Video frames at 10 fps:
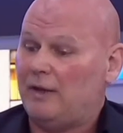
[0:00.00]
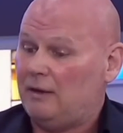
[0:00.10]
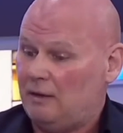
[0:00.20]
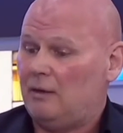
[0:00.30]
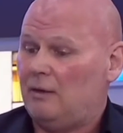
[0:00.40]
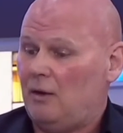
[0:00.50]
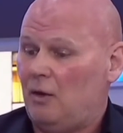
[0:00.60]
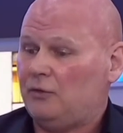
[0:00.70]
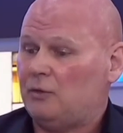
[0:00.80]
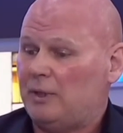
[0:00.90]
to then
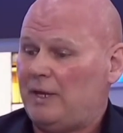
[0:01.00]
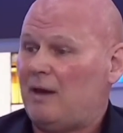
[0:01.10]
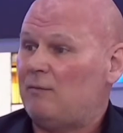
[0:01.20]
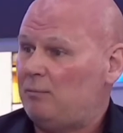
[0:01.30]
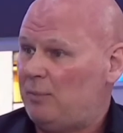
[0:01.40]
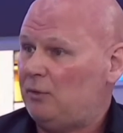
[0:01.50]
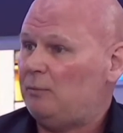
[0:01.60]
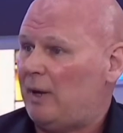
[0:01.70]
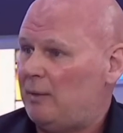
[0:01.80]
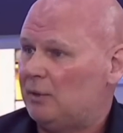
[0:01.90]
ultimately have it
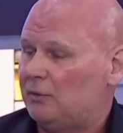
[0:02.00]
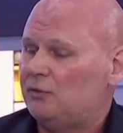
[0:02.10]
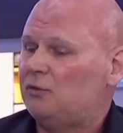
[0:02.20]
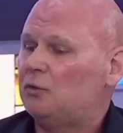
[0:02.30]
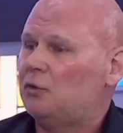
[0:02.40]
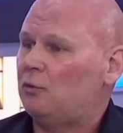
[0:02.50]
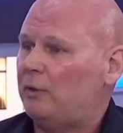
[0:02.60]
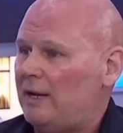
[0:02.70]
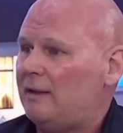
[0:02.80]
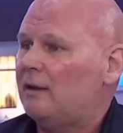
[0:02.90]
built by builders to
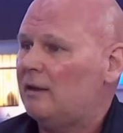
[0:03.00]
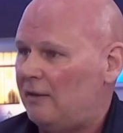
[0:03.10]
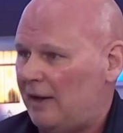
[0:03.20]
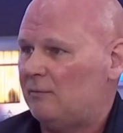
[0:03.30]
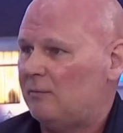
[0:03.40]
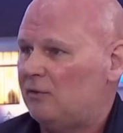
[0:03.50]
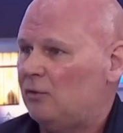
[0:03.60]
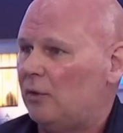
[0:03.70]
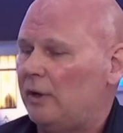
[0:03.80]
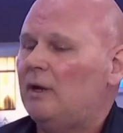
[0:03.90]
create that
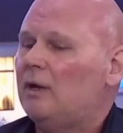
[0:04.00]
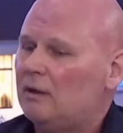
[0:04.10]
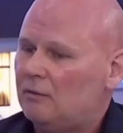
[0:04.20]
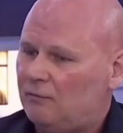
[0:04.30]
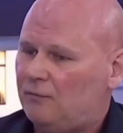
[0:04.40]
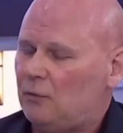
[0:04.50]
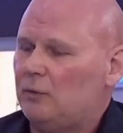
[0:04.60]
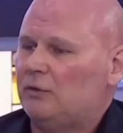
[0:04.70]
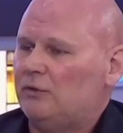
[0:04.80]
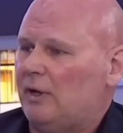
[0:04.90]
inventory
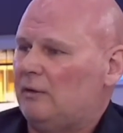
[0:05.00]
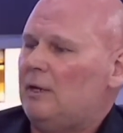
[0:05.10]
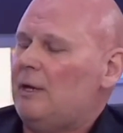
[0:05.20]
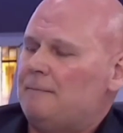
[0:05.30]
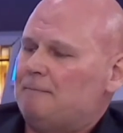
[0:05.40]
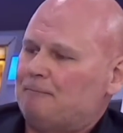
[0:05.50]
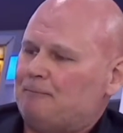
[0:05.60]
few years down the line.